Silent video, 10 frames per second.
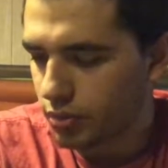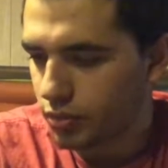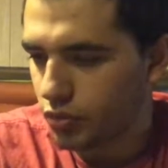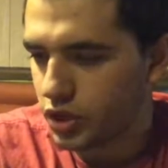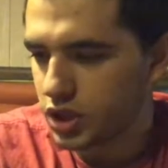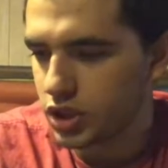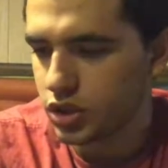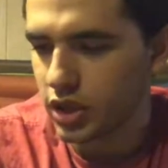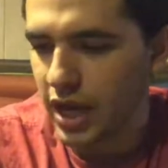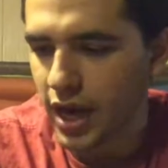which he
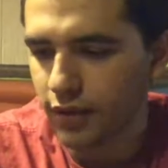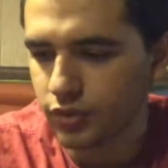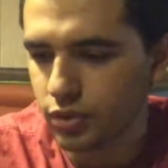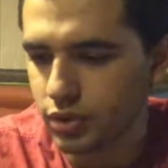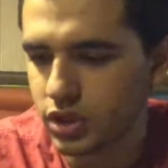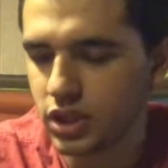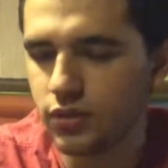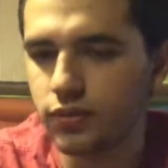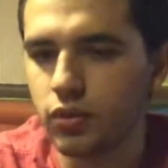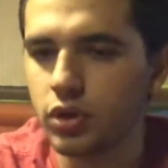should after receive
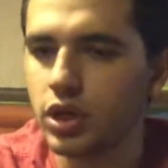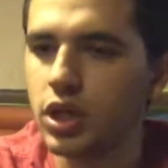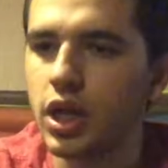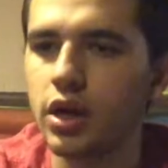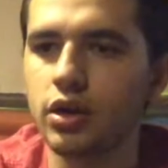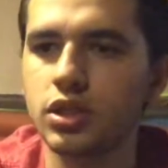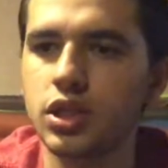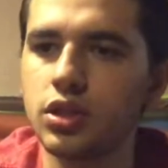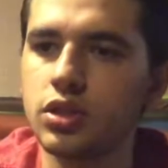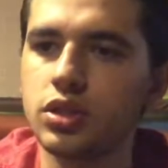for an
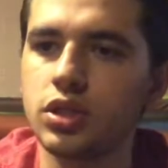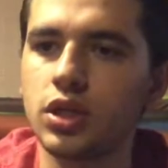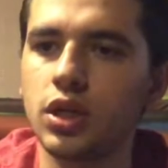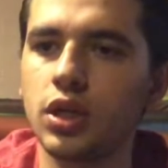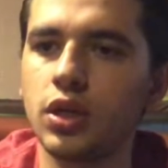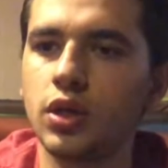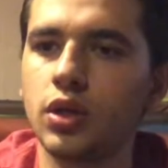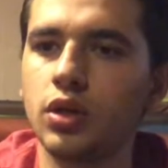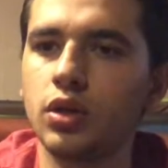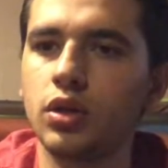inheritance,
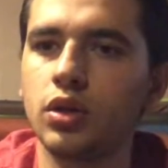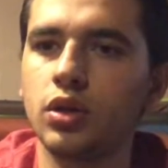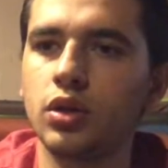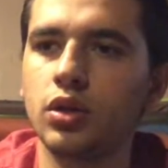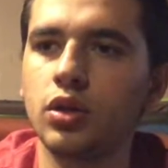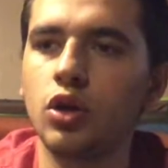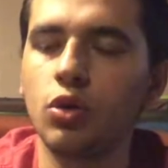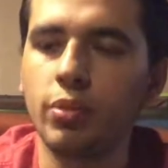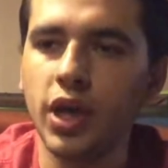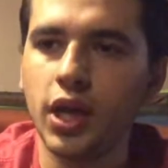
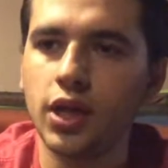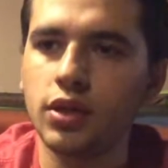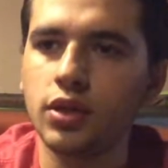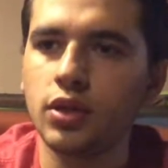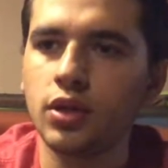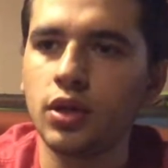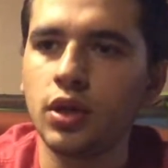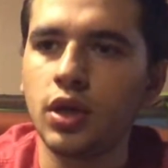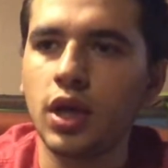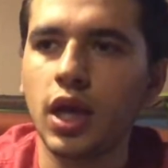obeyed,
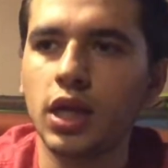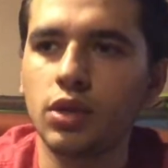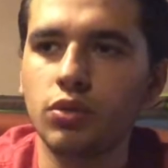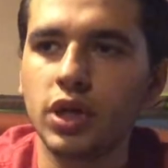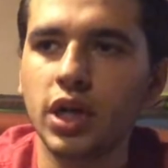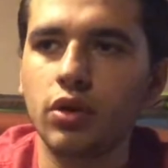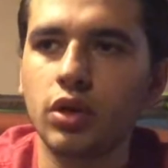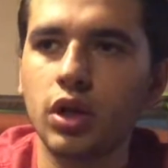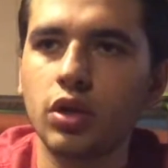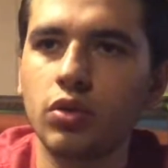and he went out
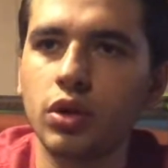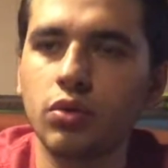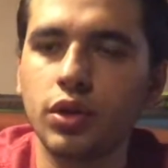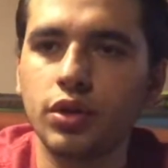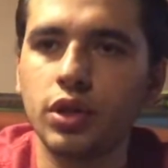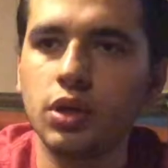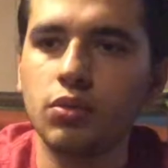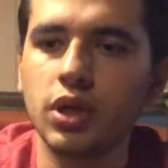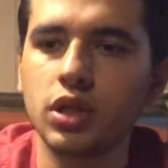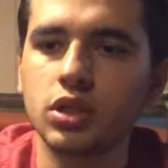not knowing whither he
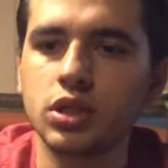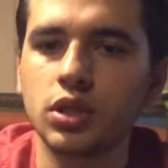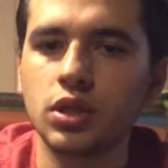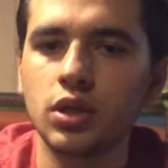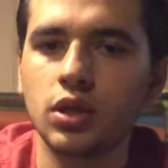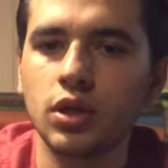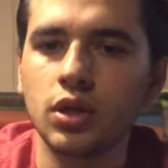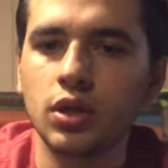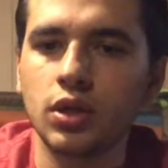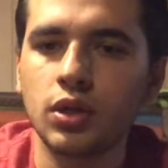went.
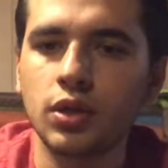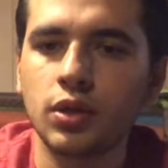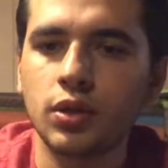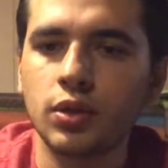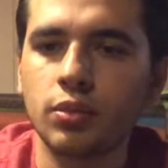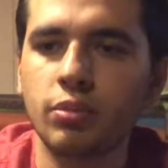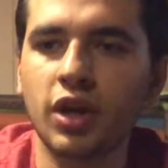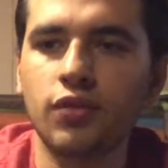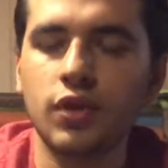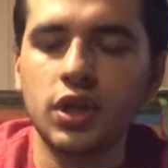By
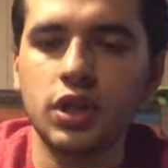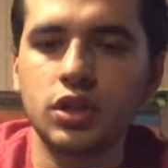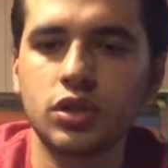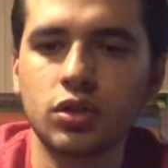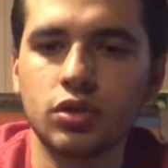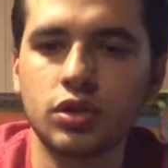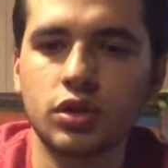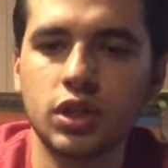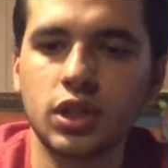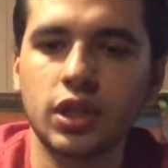faith he
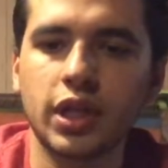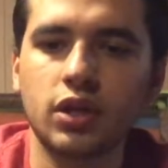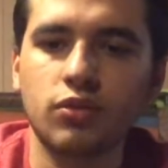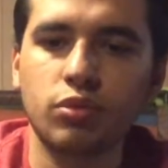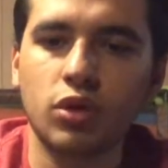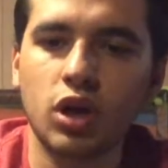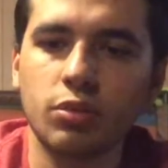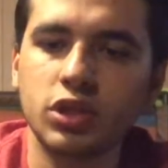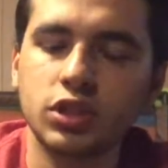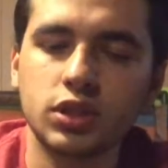sojourned in the land of
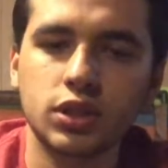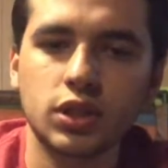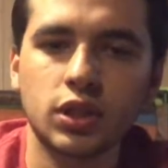promise,